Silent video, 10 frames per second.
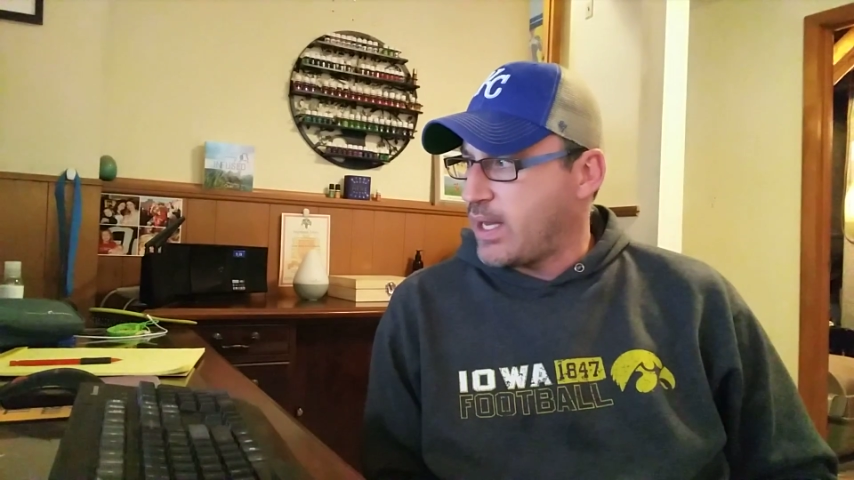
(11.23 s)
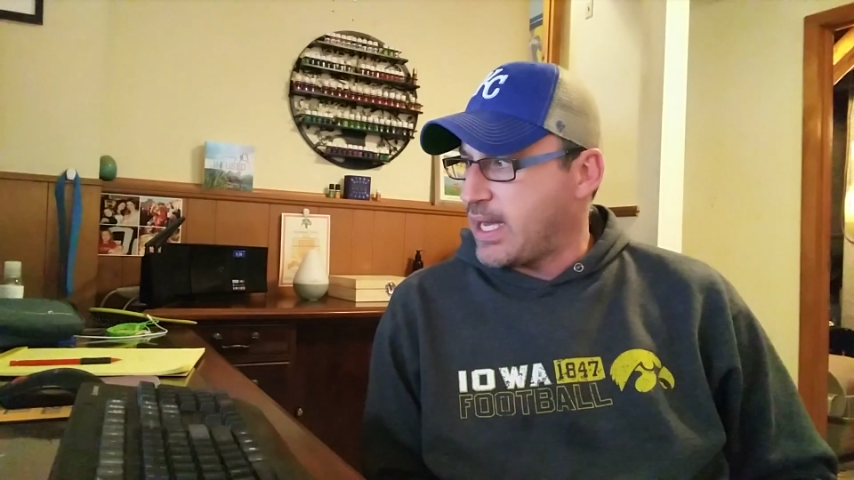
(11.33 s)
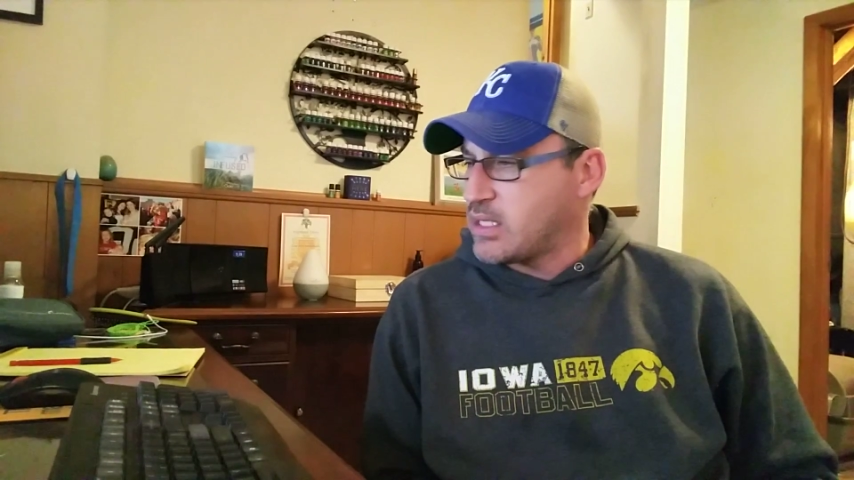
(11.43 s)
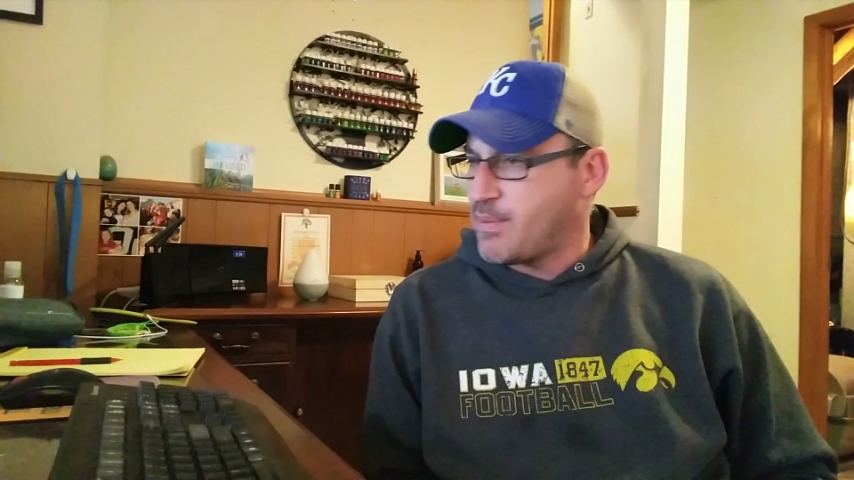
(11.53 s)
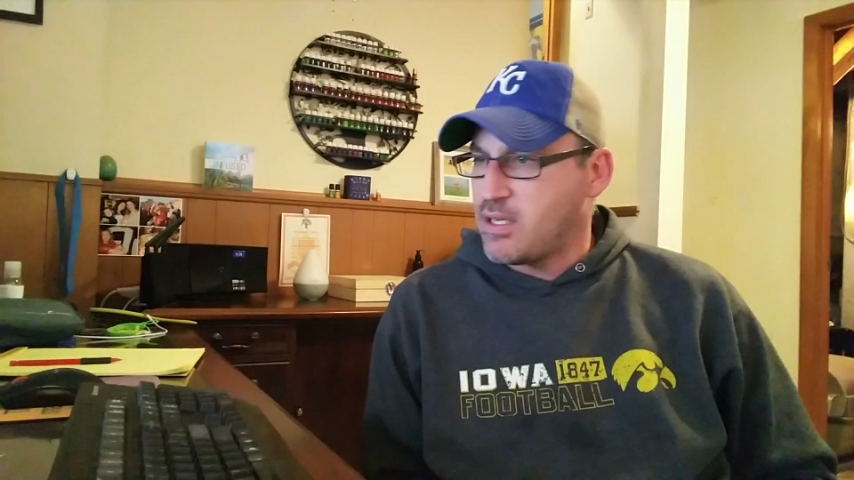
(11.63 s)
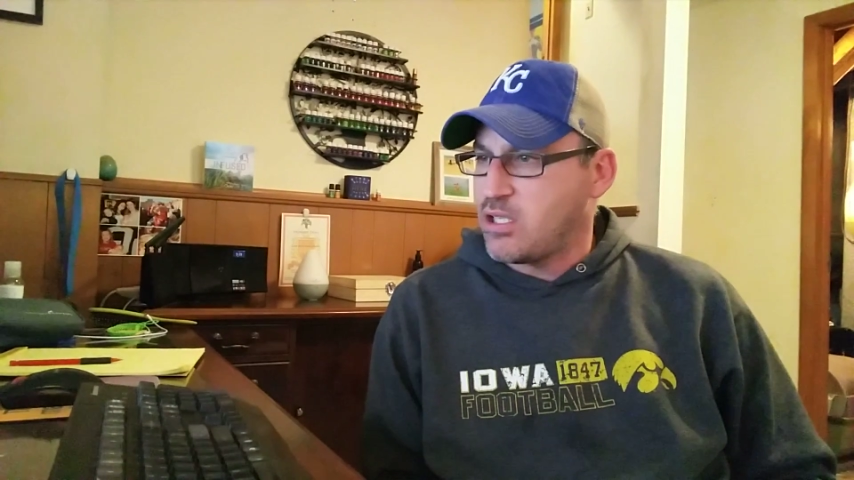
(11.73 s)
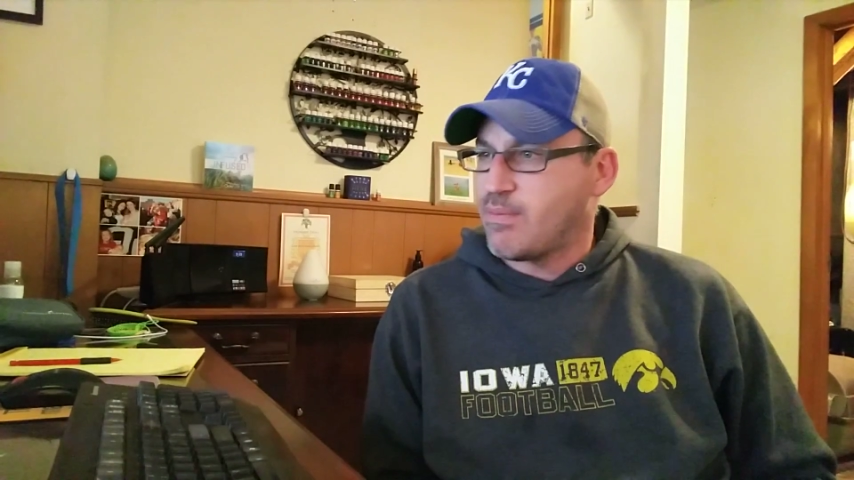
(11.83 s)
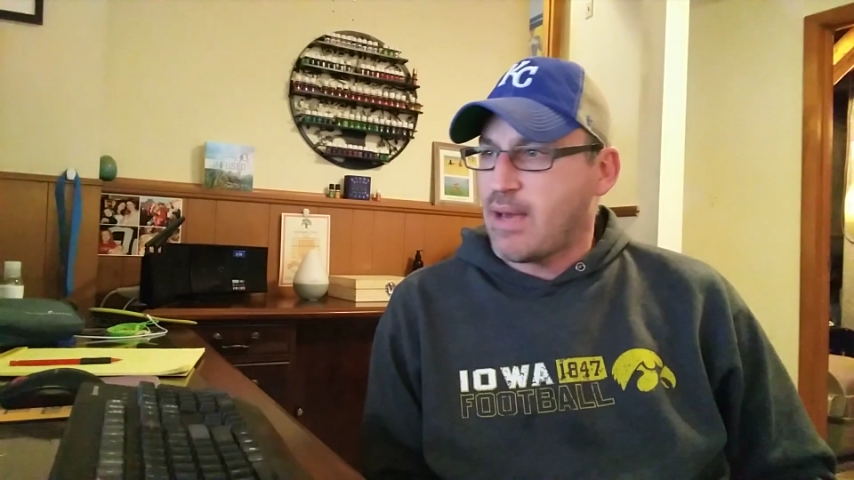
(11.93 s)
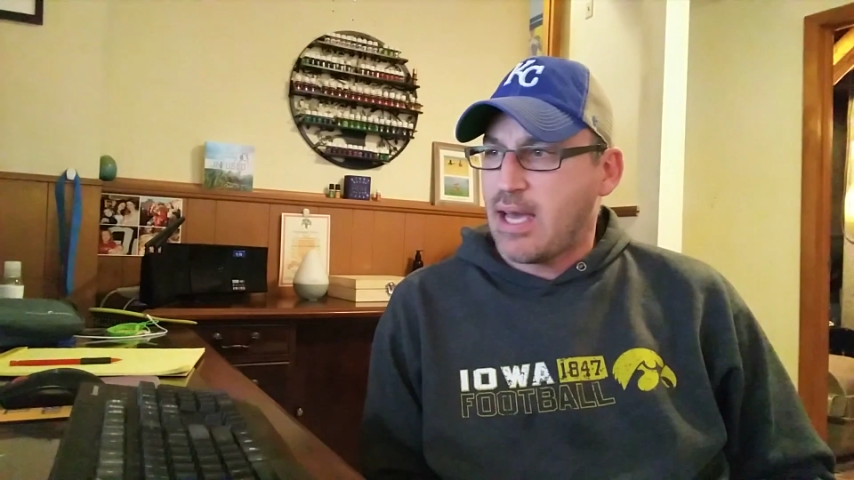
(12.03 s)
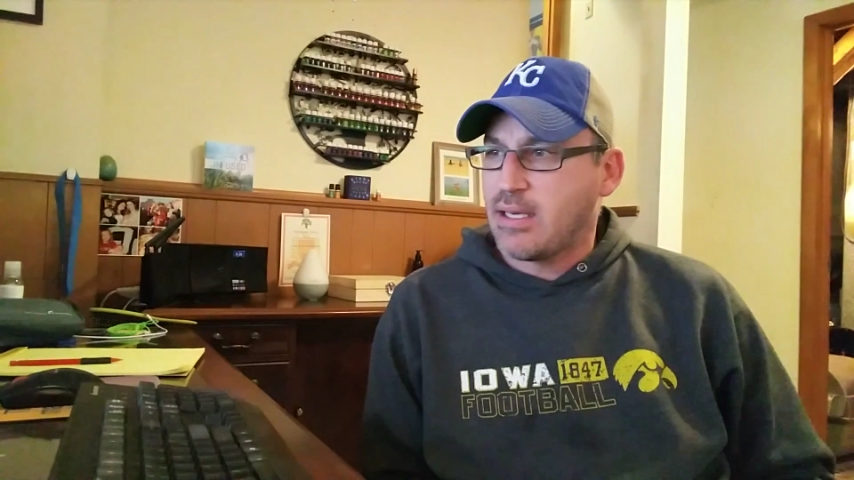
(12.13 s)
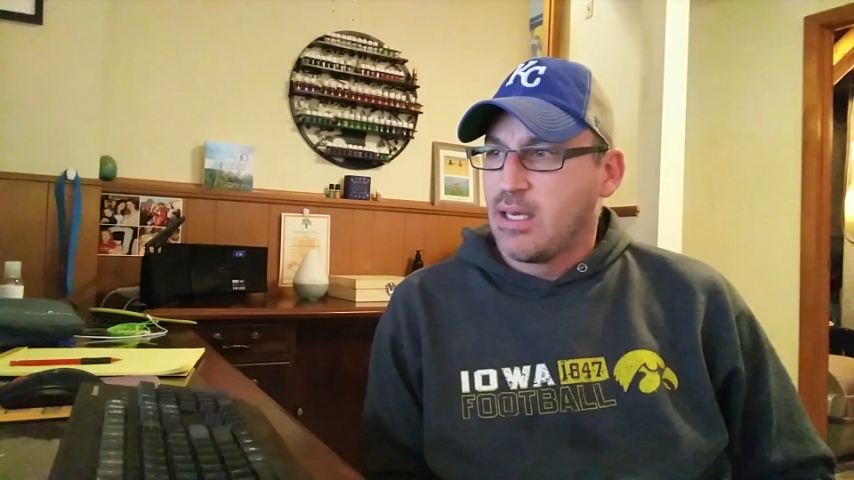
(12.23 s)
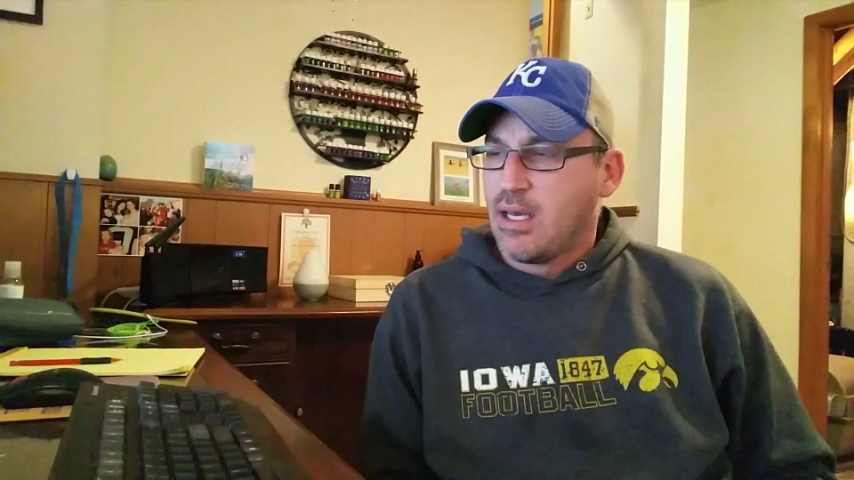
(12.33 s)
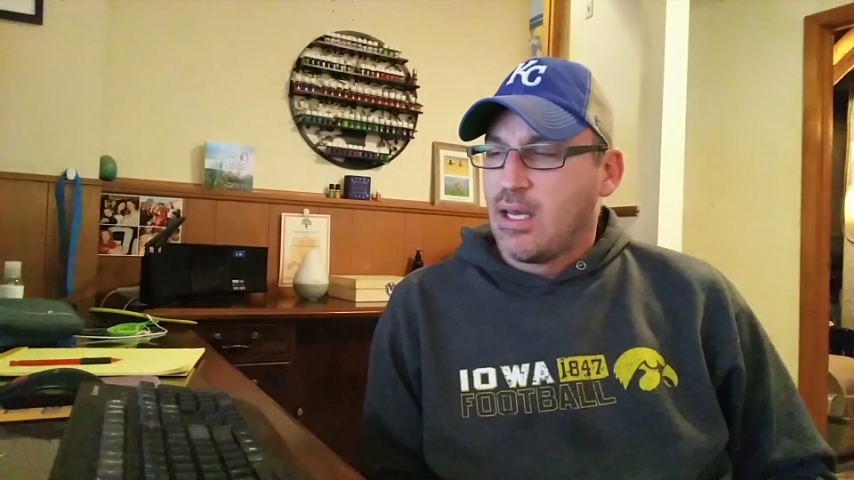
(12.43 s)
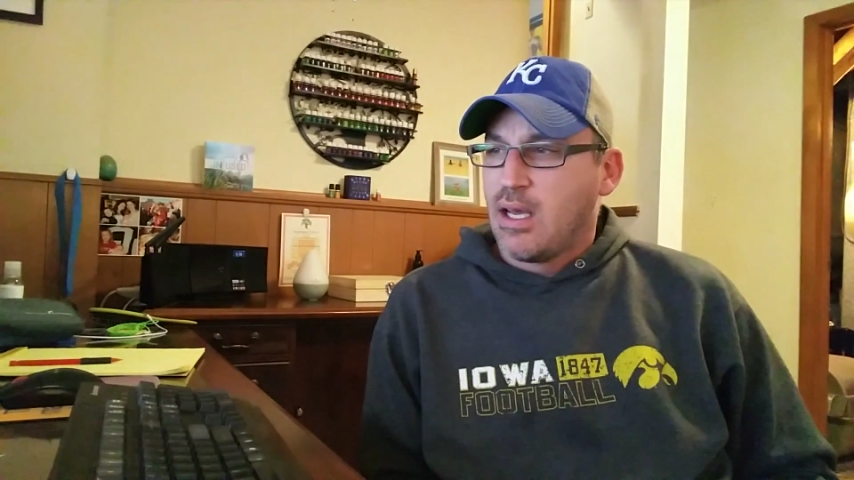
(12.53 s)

week hasn't been too bad.